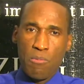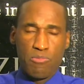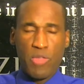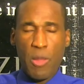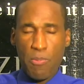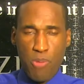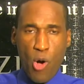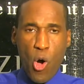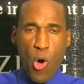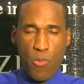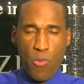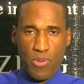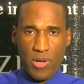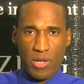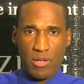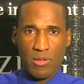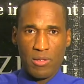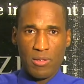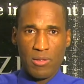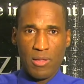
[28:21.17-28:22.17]
the
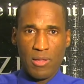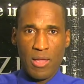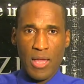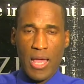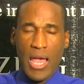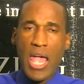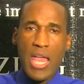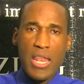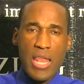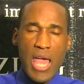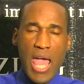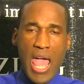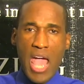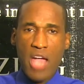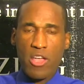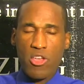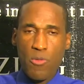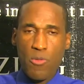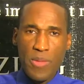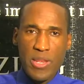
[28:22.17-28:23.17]
Pope in
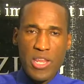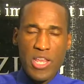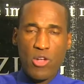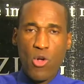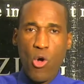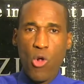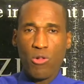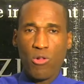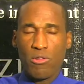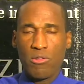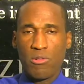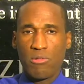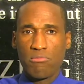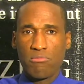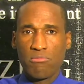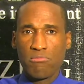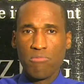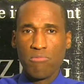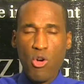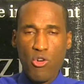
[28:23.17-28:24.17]
ecumenical
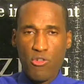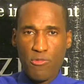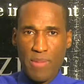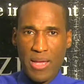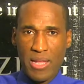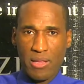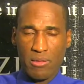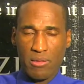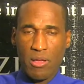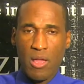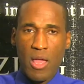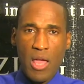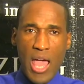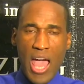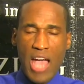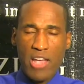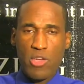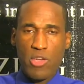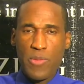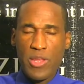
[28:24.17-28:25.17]
movement,
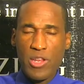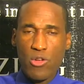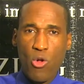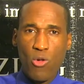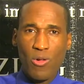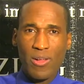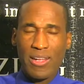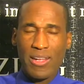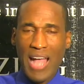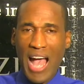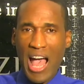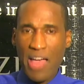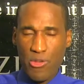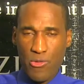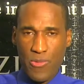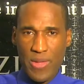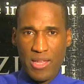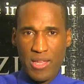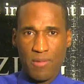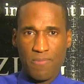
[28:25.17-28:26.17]
ecumenical
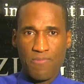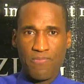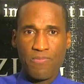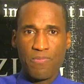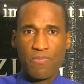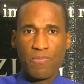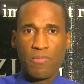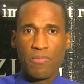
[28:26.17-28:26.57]
gathering,